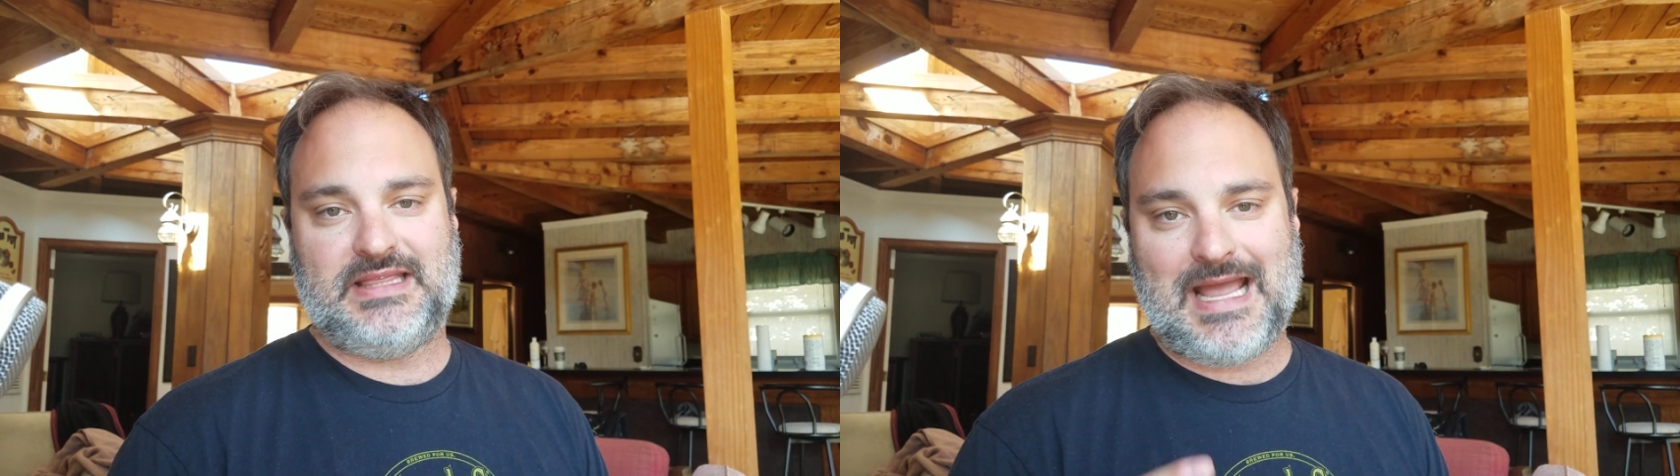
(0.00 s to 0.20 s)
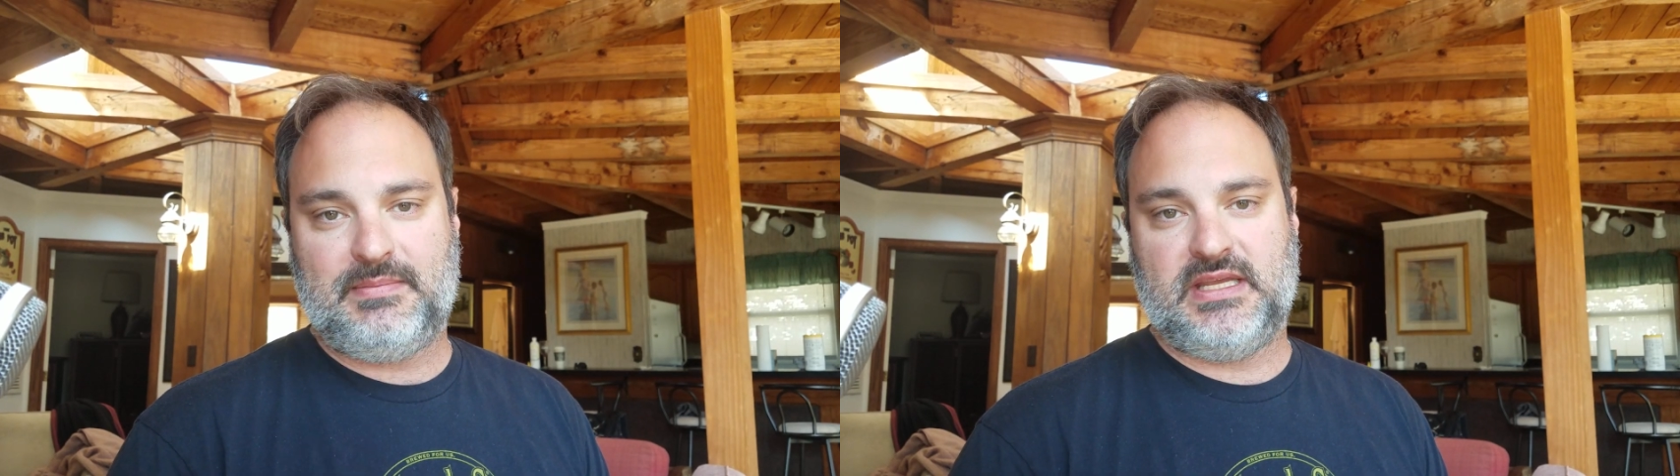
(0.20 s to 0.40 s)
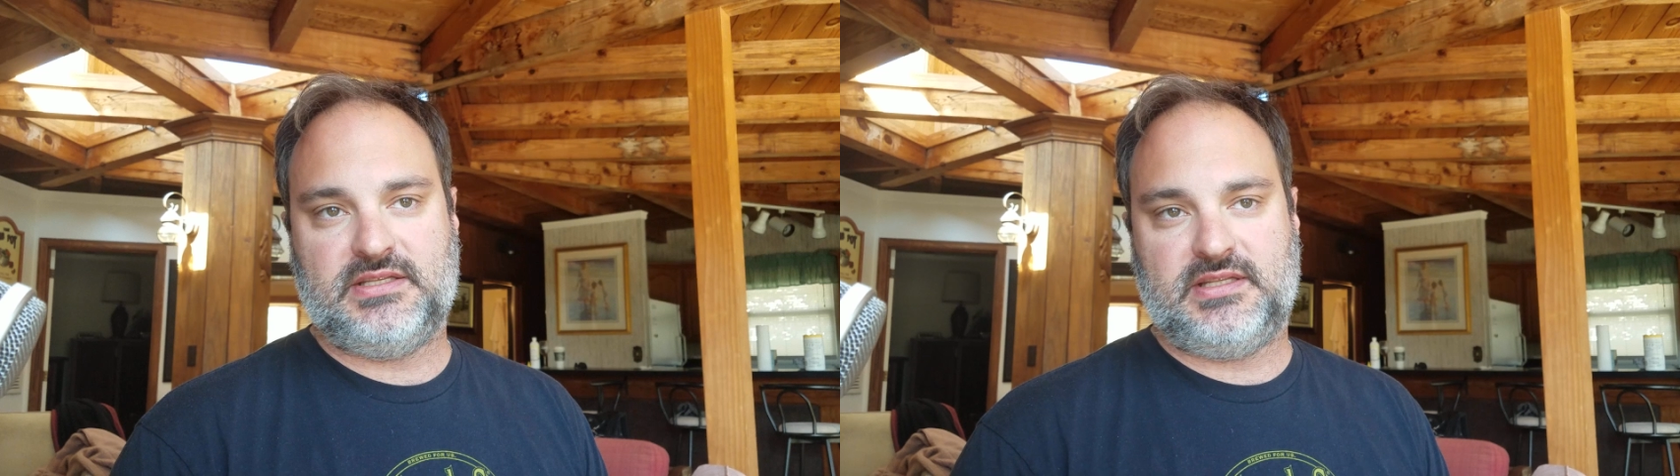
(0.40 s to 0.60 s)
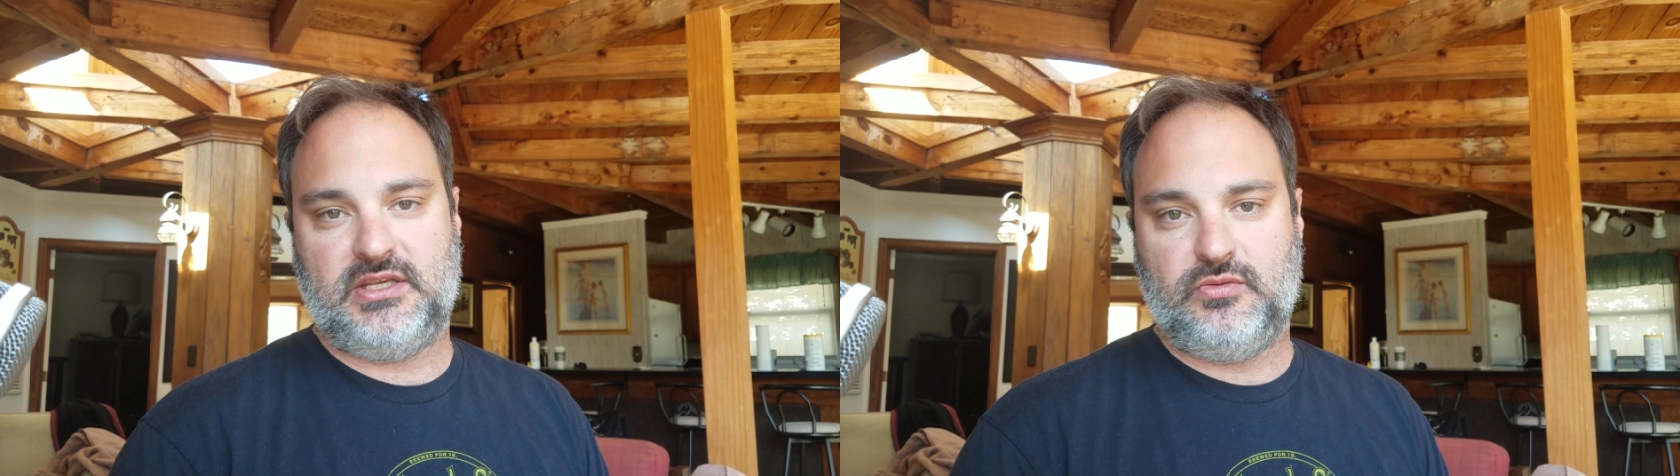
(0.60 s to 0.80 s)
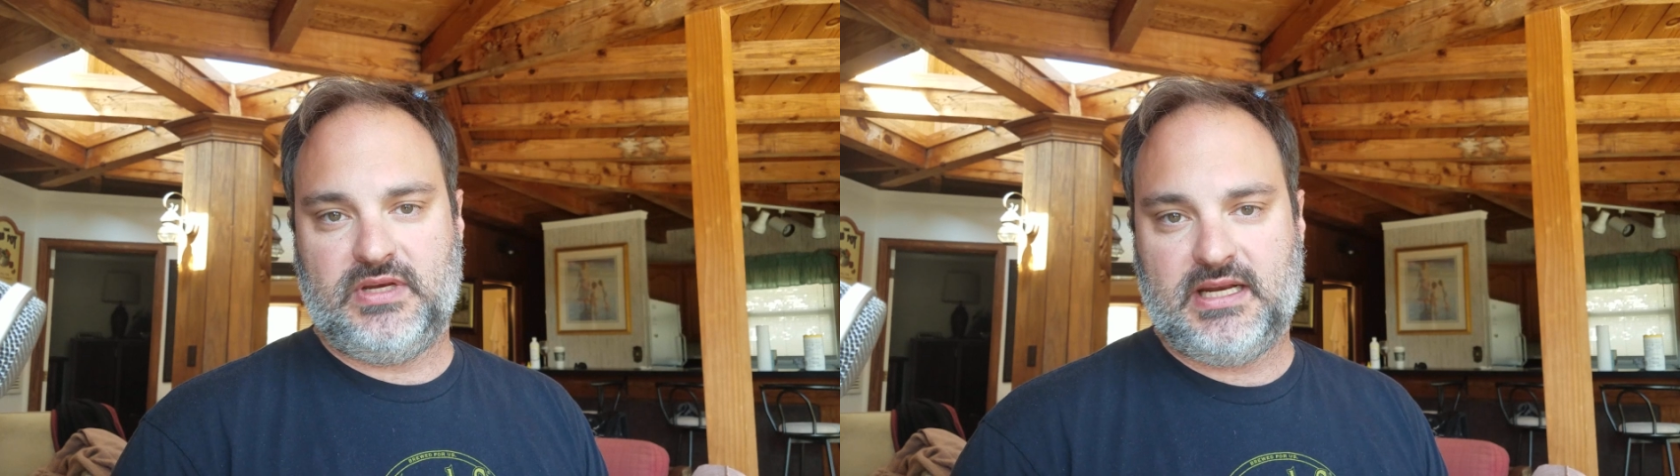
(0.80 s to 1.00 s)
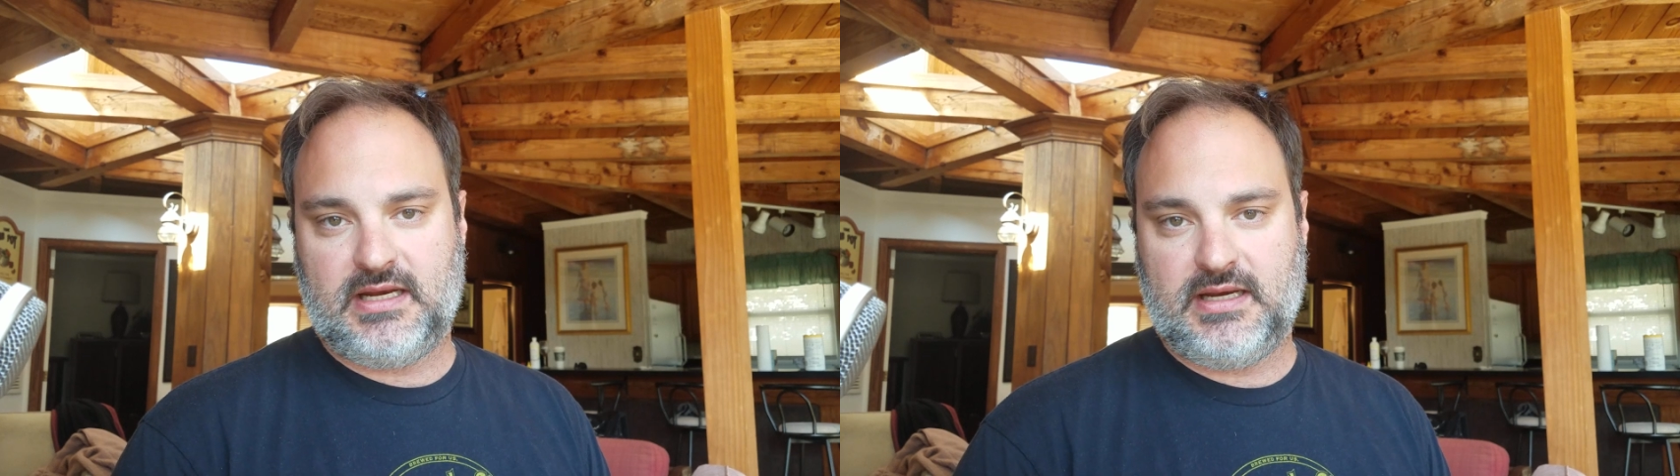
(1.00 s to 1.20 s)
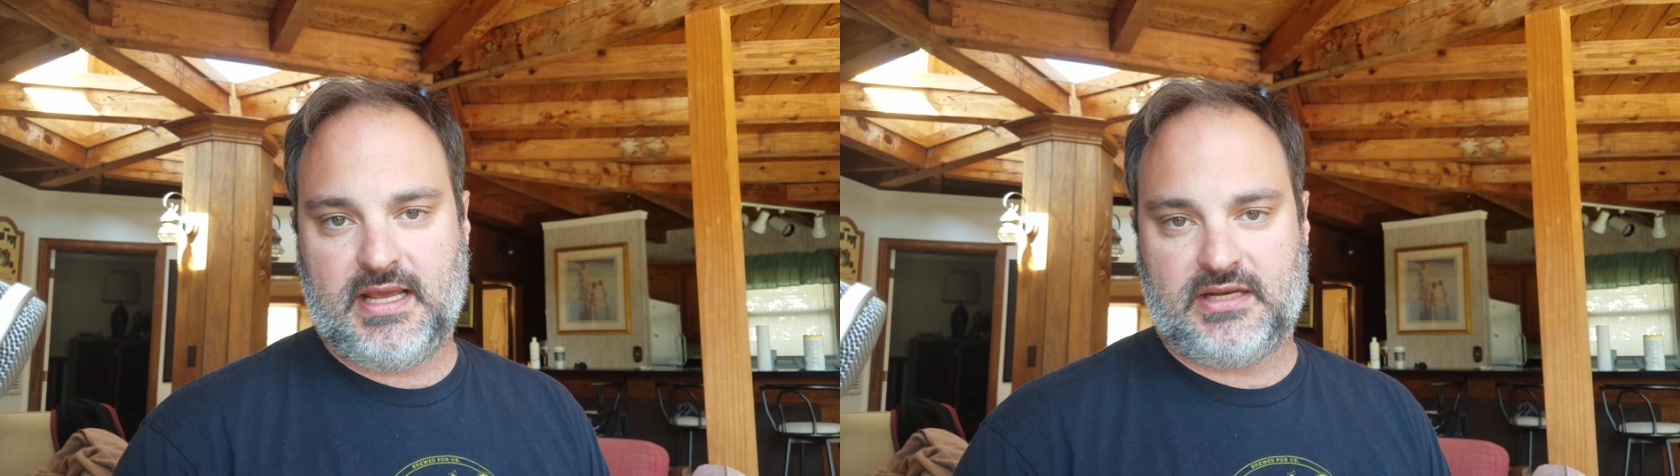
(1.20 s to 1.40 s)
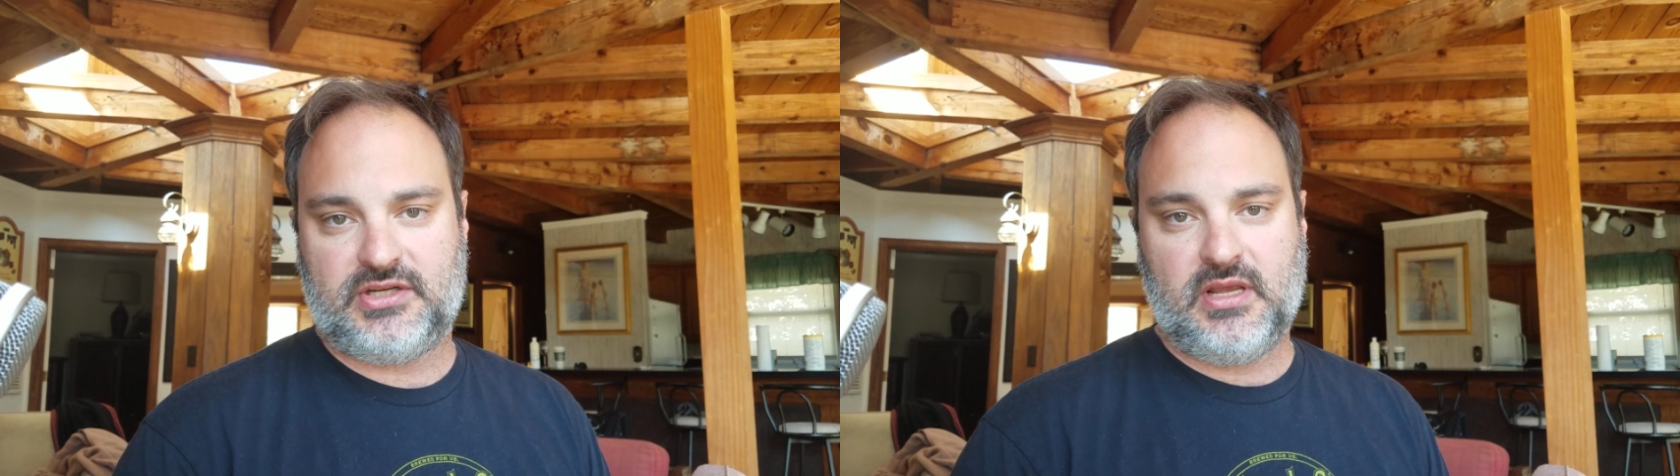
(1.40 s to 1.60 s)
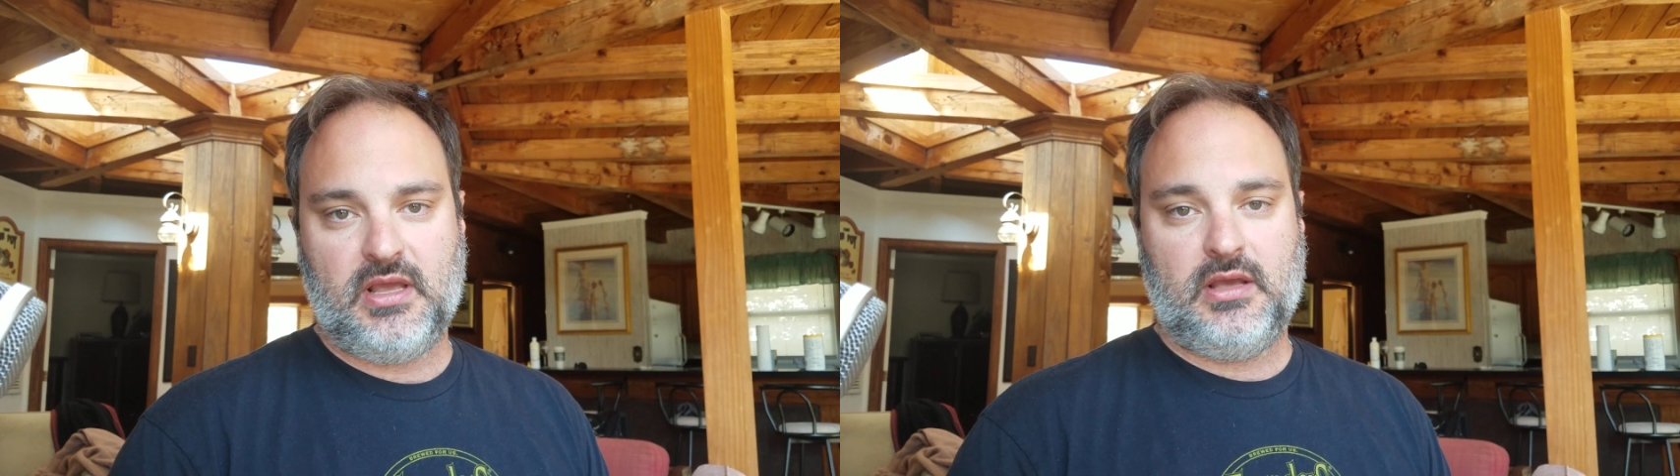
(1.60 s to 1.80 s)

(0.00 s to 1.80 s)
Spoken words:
but that means that you need a niche.